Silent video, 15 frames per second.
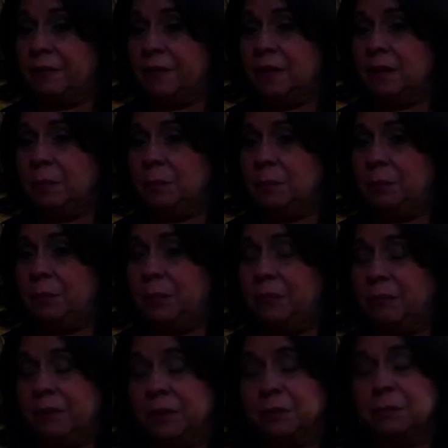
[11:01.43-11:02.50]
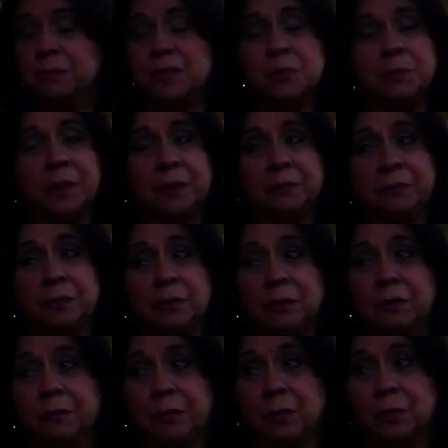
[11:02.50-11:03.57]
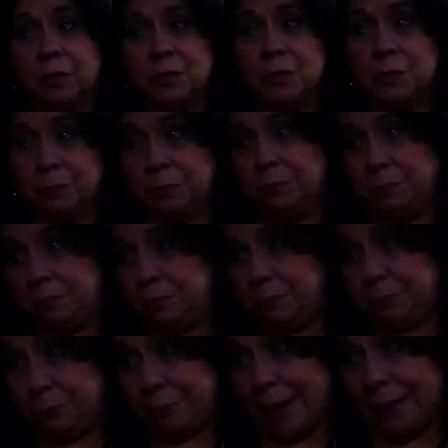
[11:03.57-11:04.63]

of it, but very respectful of those who